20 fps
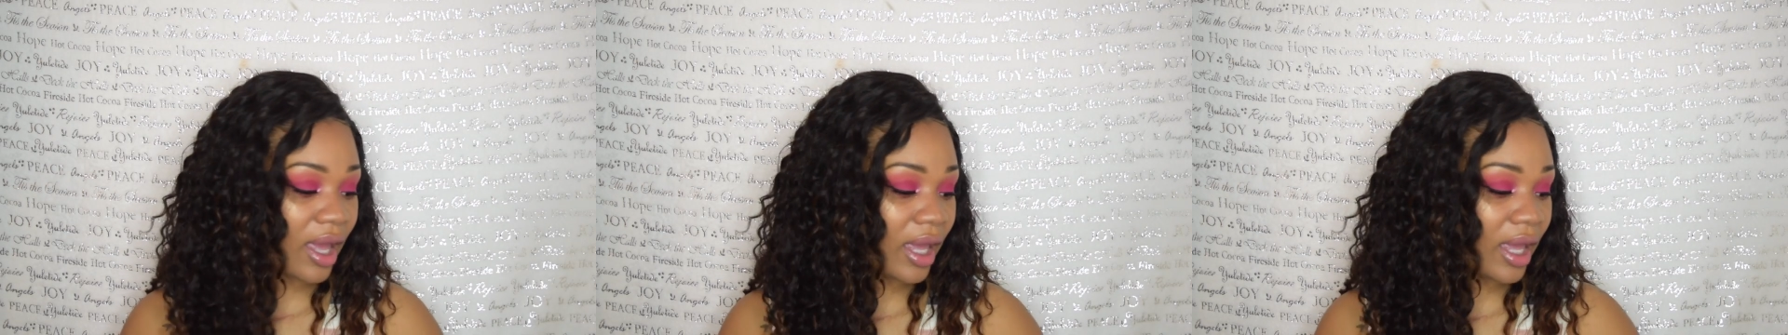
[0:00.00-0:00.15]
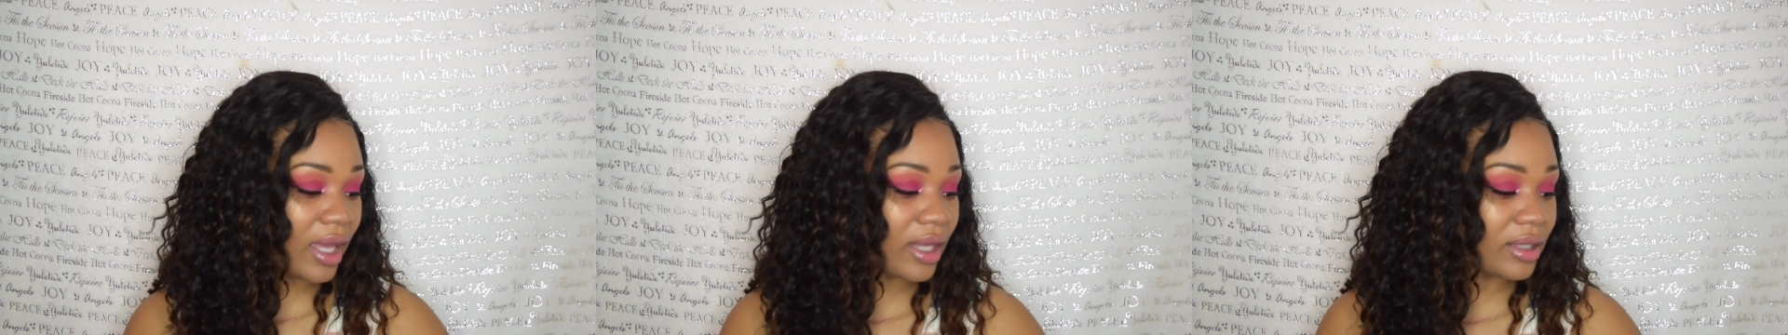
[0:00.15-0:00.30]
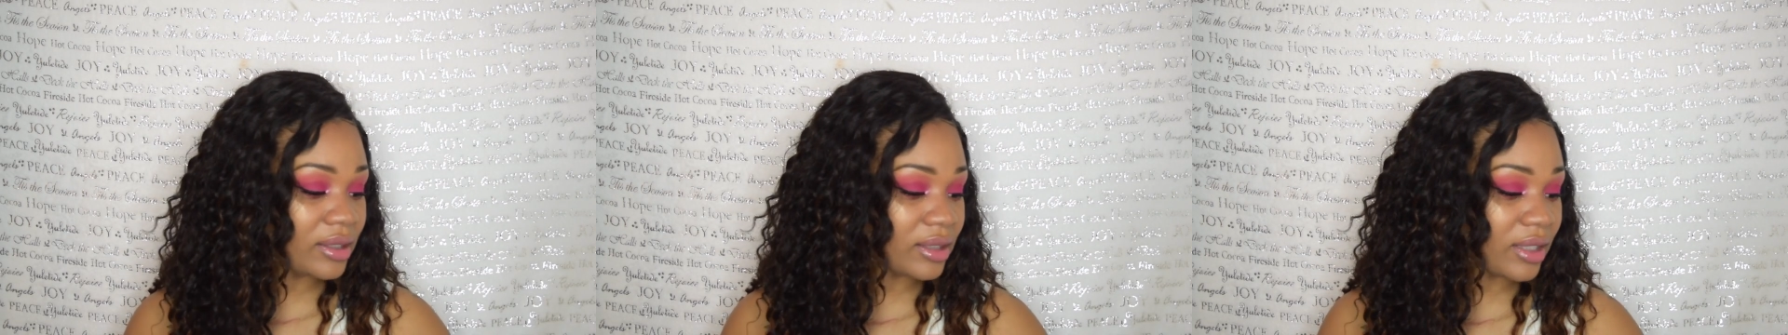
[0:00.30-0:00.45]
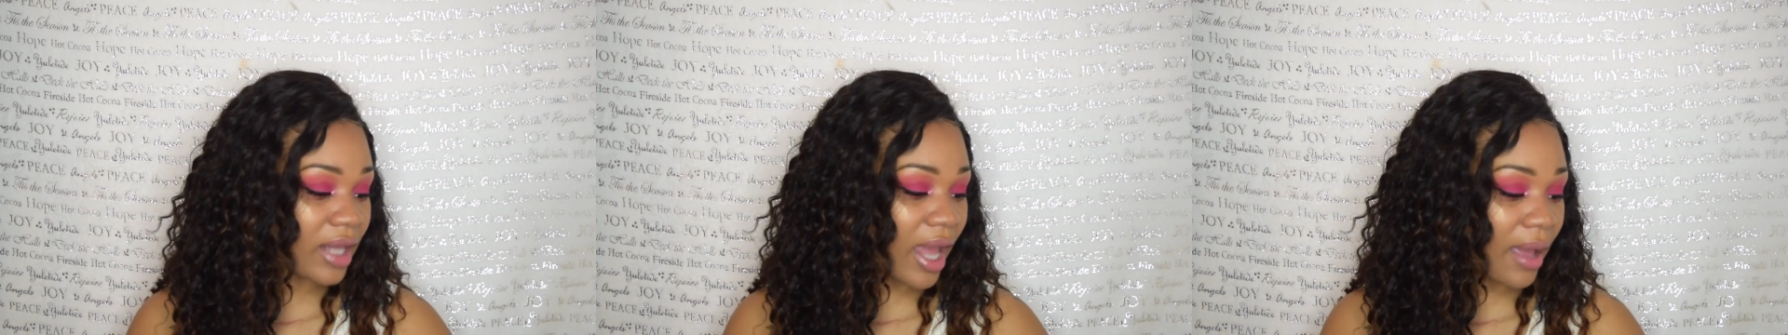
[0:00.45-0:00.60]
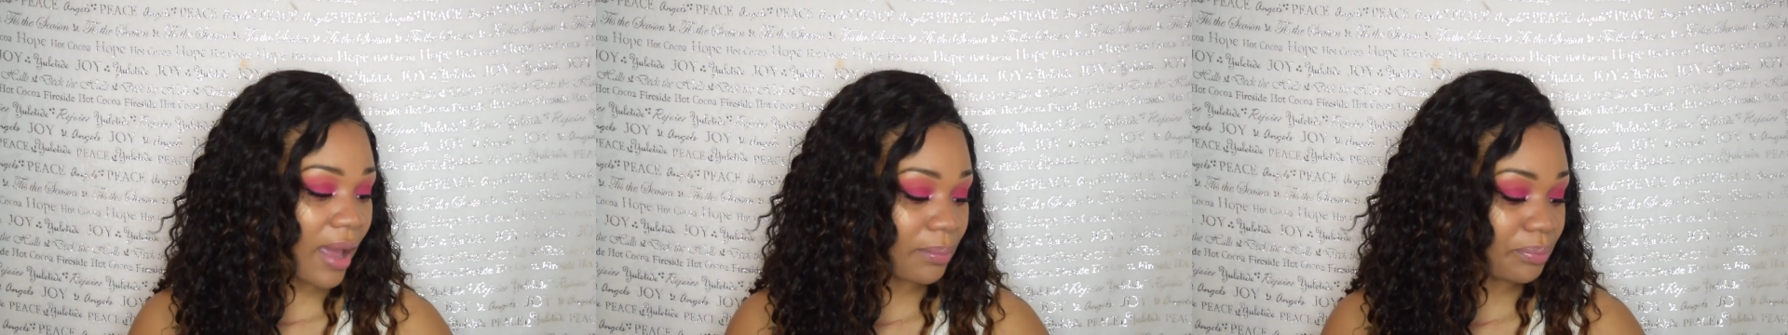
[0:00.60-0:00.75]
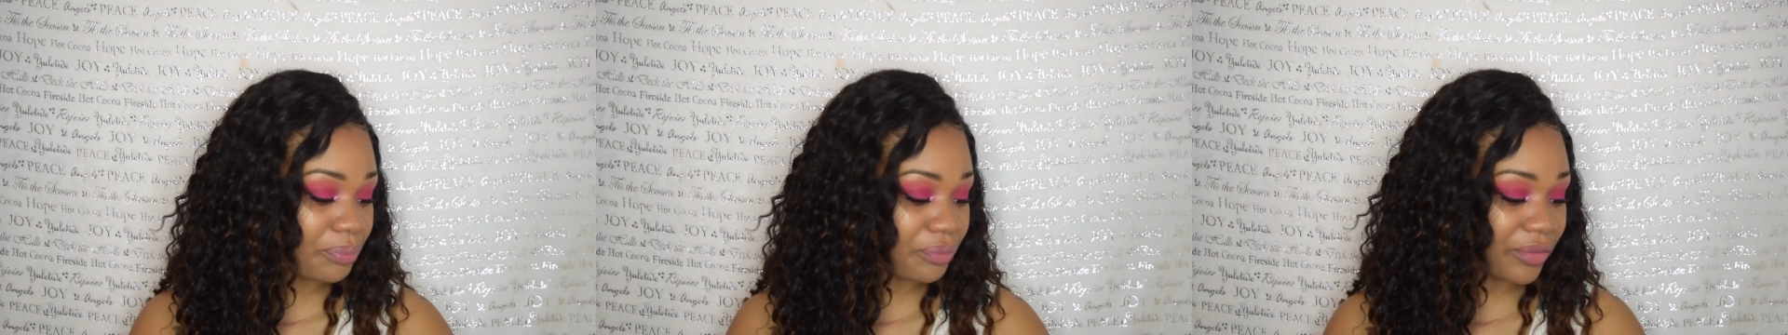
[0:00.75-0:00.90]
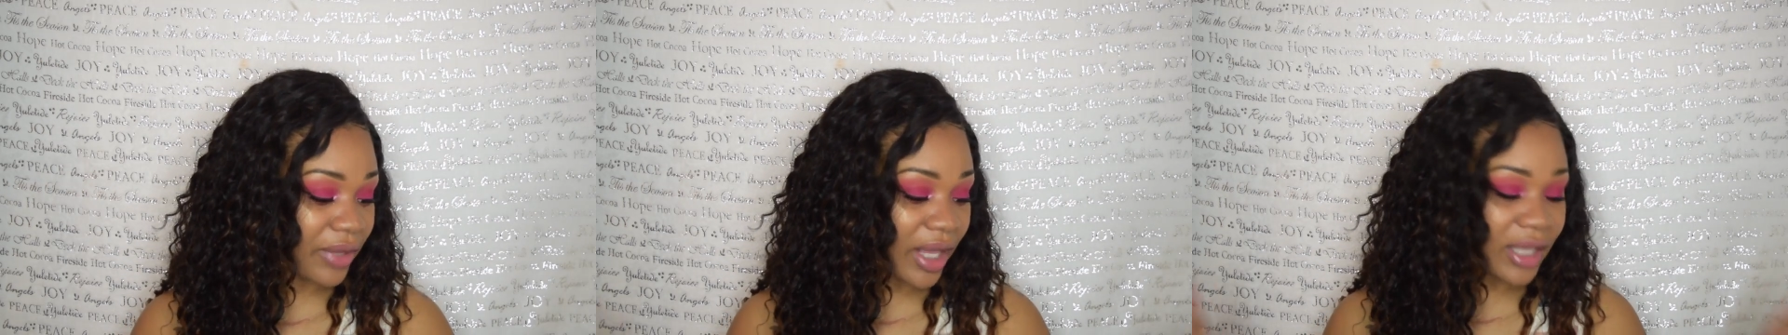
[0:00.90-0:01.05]
And yeah,
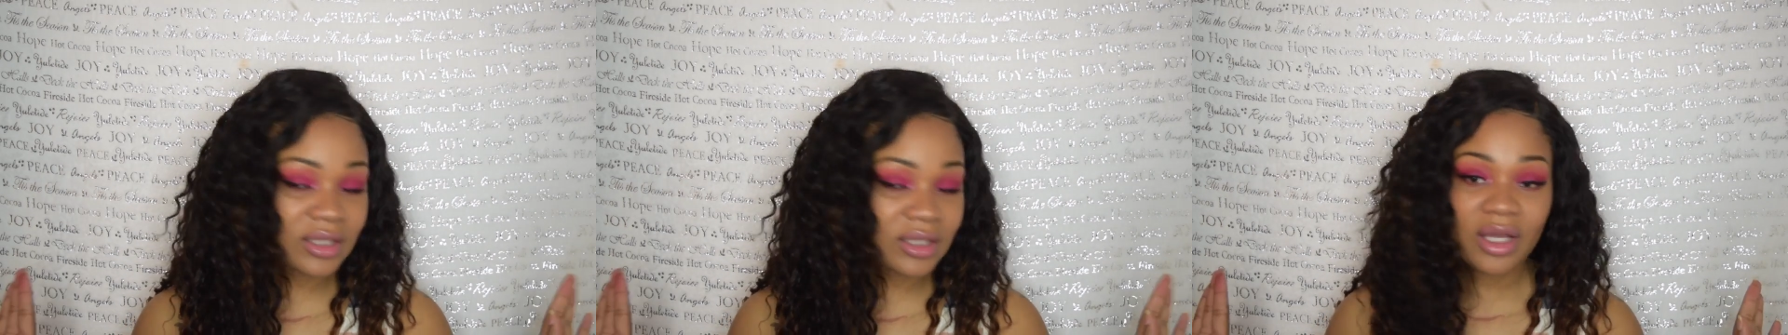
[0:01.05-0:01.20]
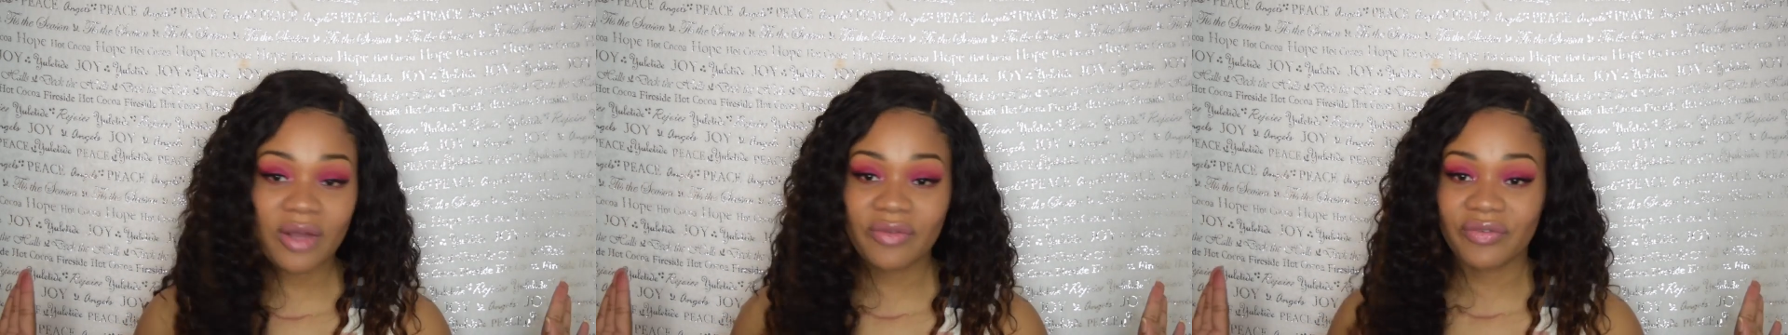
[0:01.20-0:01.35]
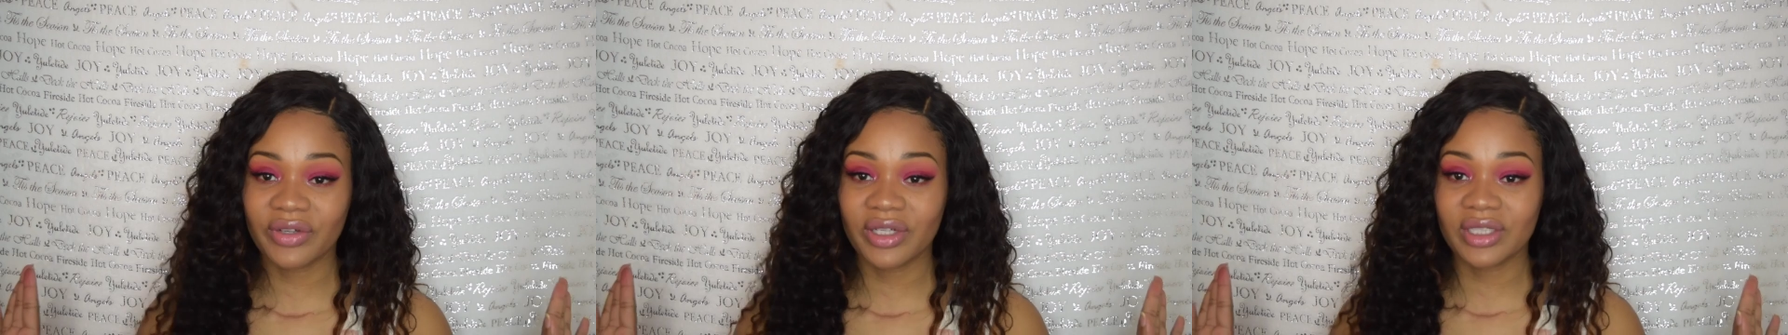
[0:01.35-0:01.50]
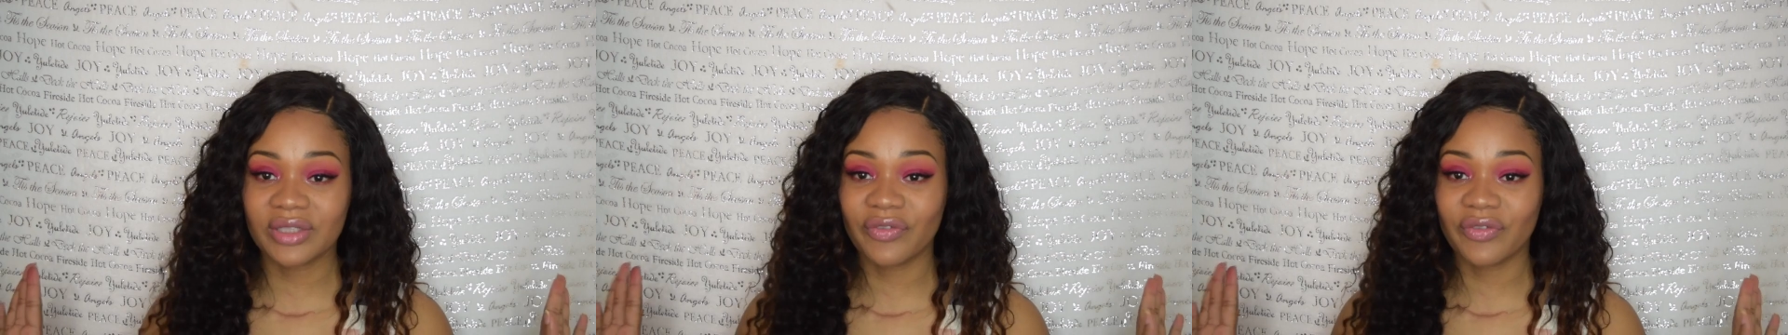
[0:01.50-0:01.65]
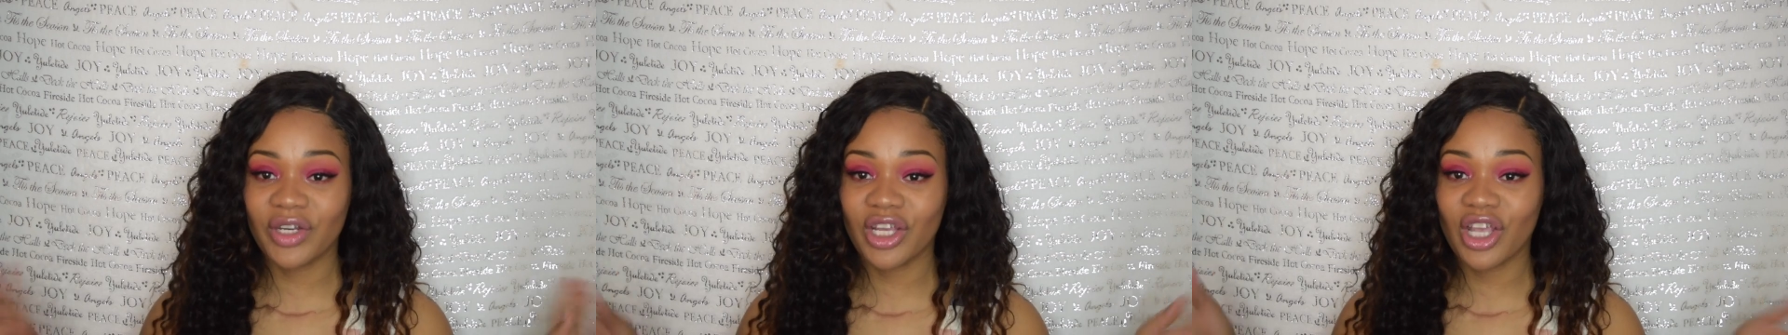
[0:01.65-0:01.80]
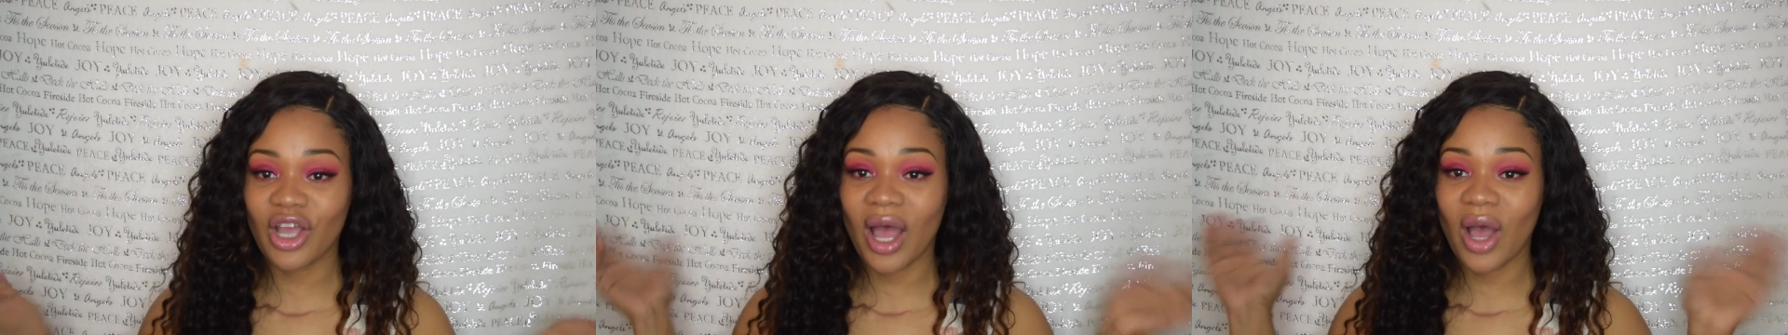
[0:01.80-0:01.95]
that's all for this video.